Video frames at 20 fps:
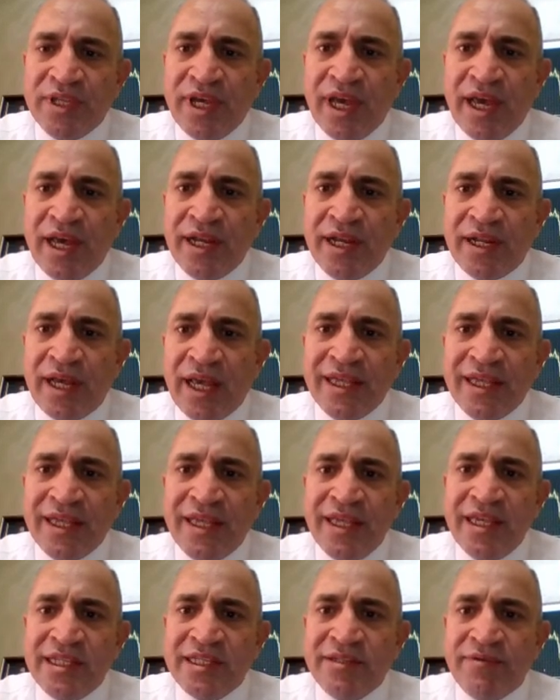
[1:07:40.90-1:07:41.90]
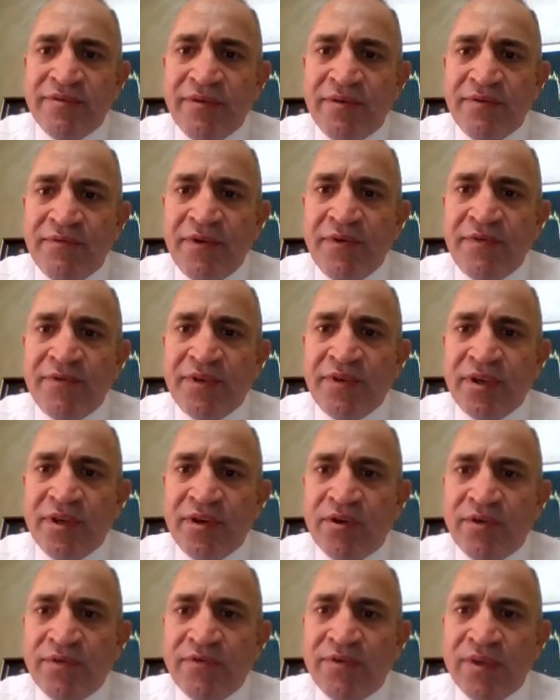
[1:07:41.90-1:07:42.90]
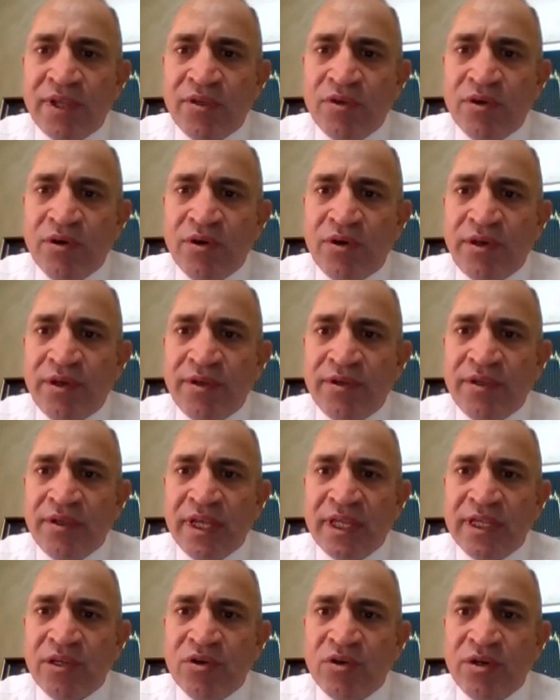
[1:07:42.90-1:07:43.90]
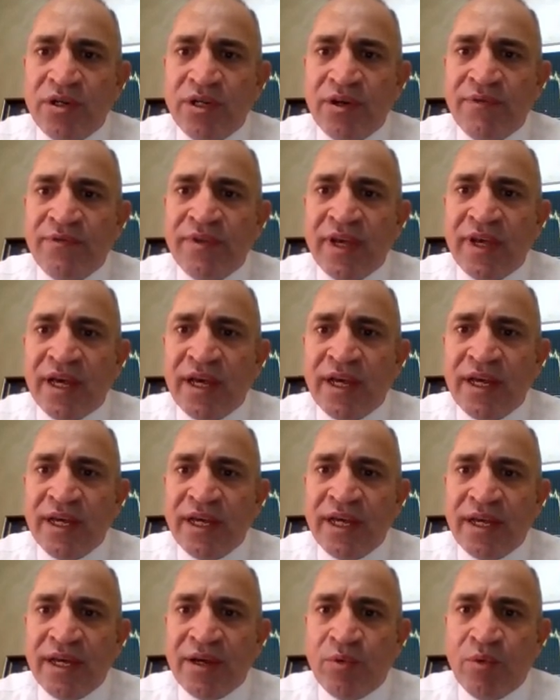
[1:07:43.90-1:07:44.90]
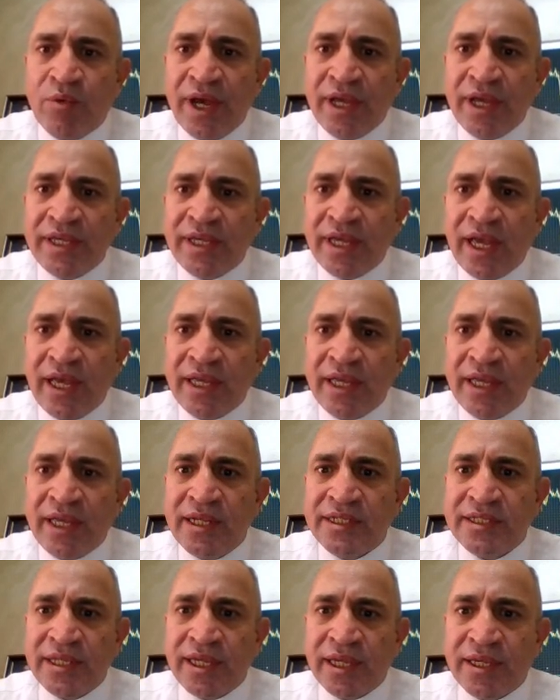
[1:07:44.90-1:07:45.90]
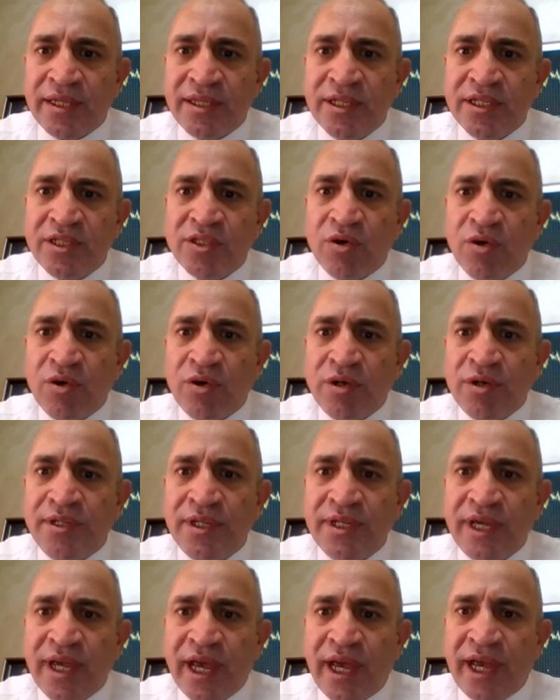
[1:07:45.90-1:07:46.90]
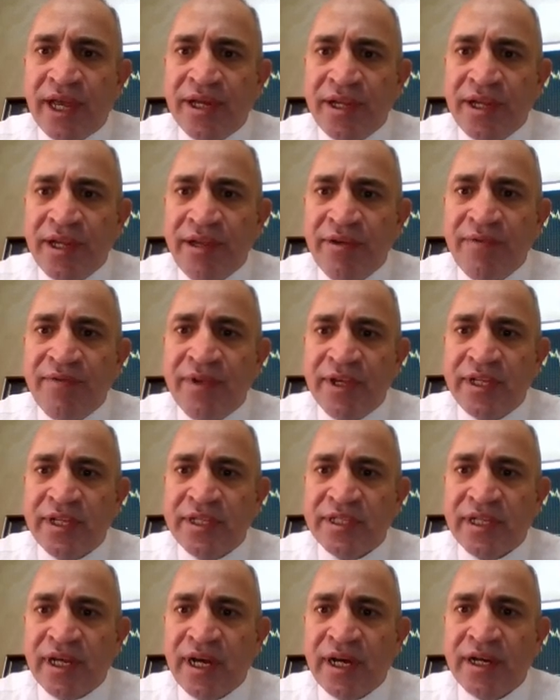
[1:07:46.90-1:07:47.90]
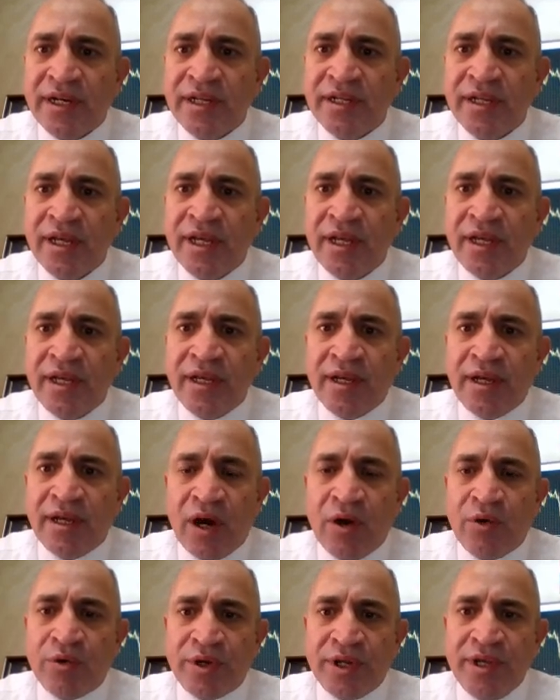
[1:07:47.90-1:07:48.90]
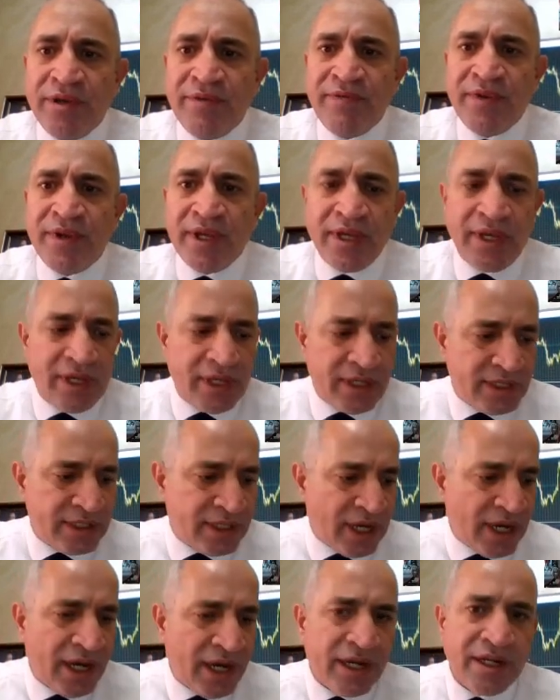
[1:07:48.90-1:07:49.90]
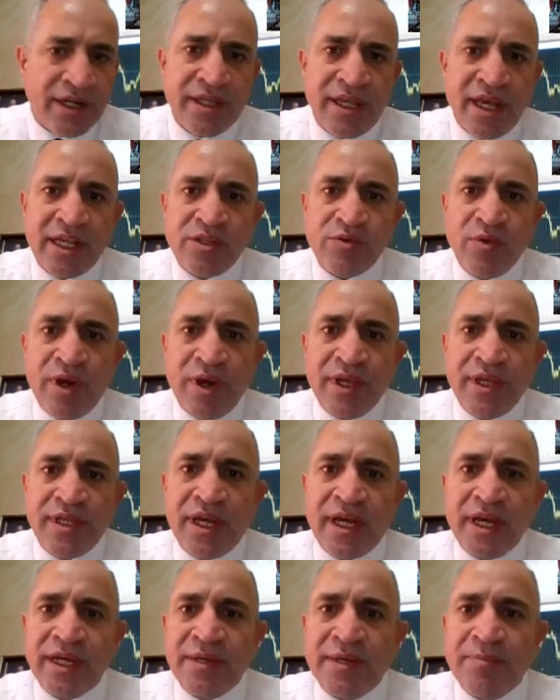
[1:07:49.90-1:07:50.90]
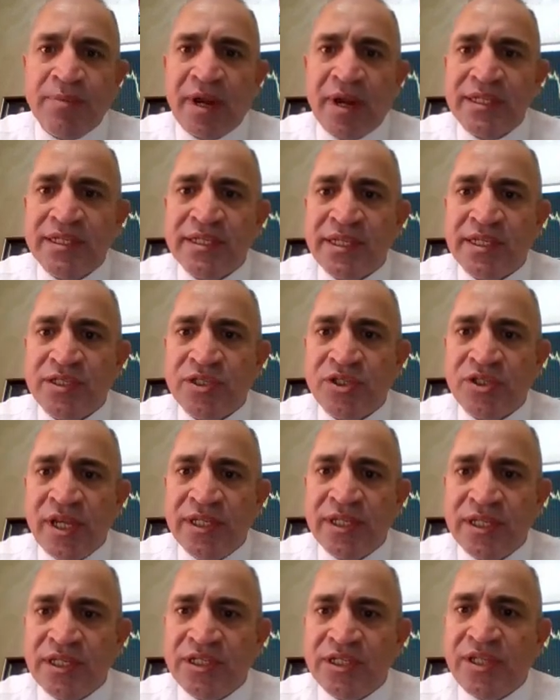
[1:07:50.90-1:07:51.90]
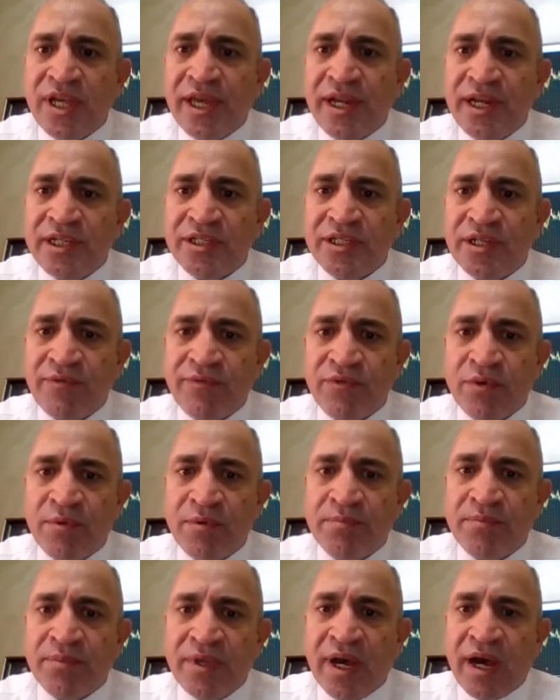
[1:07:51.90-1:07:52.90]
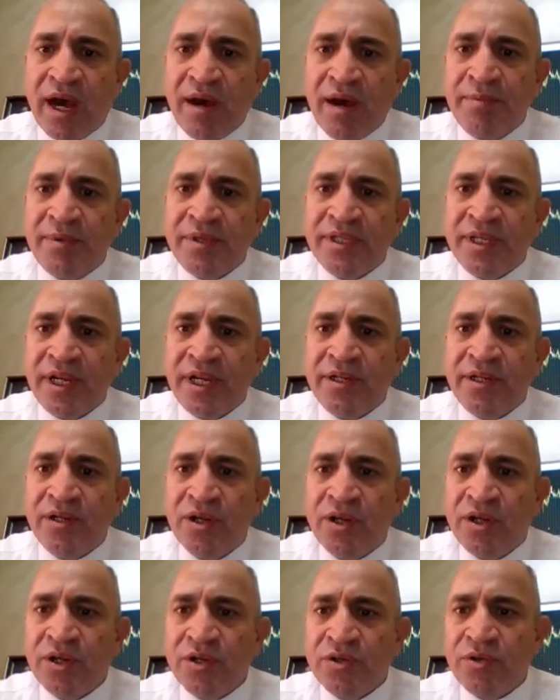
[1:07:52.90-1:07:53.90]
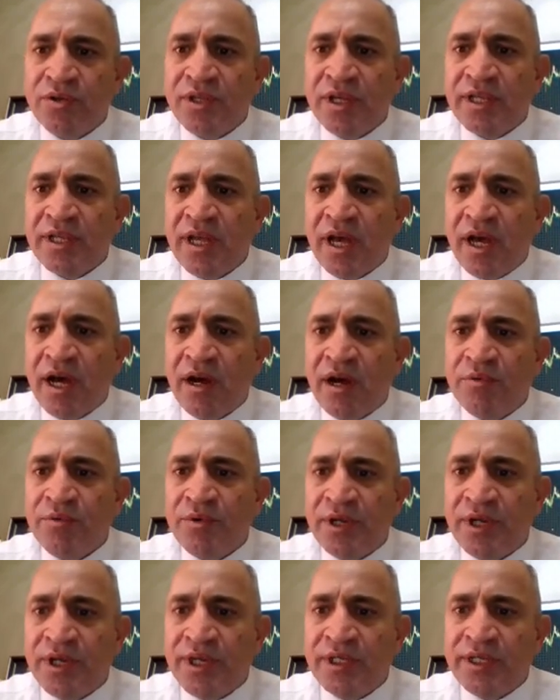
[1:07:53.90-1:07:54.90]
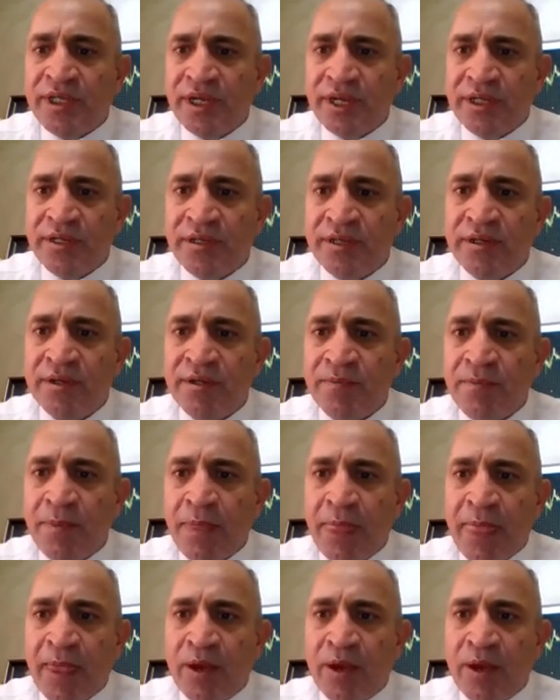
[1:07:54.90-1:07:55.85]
more than at least 50 of the tall of the white candlestick. This is called an evening star or evening star. That's why the prices change its direction from the uptrend to the down trend.